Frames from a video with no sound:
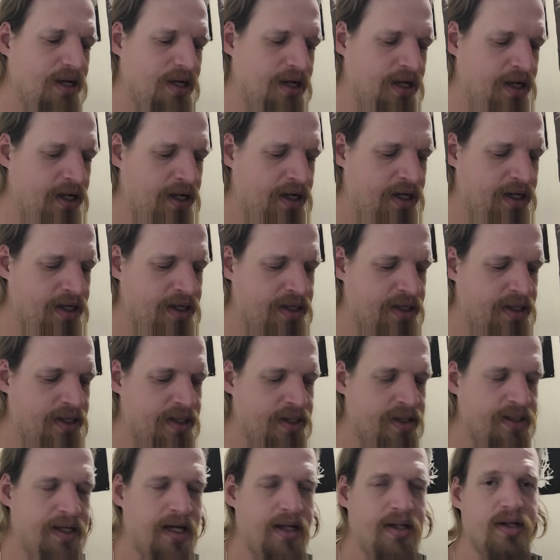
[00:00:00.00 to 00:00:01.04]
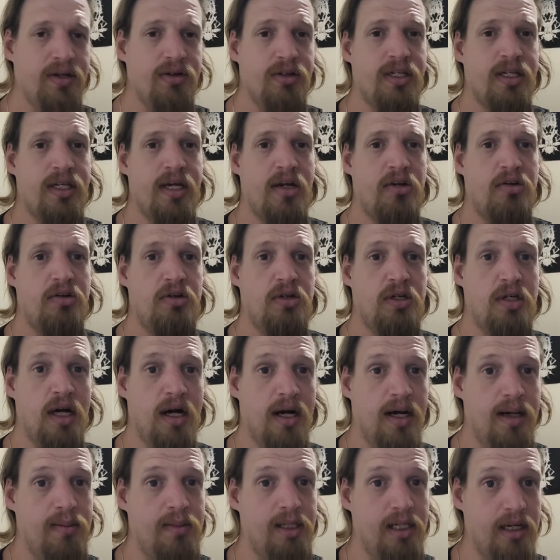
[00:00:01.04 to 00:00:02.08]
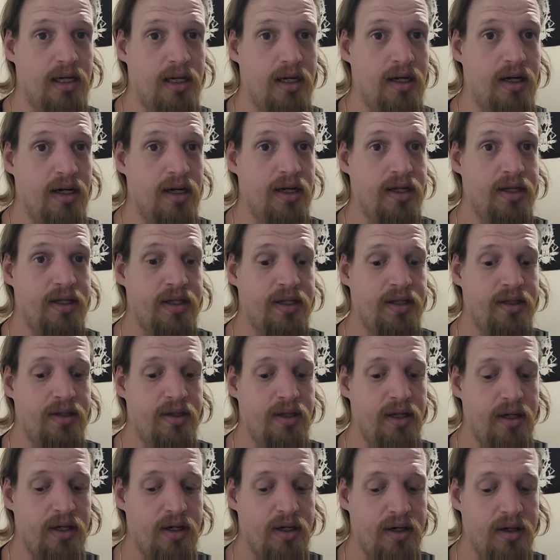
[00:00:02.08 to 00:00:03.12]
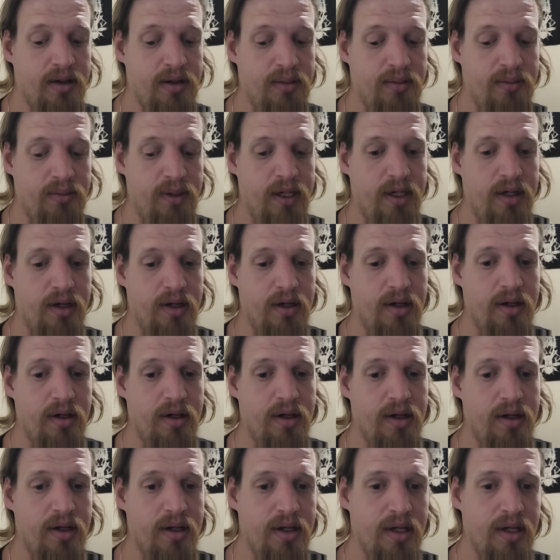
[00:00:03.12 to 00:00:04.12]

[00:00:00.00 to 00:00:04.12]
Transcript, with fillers: uh, then there's Nekrogoblikon they're a weird,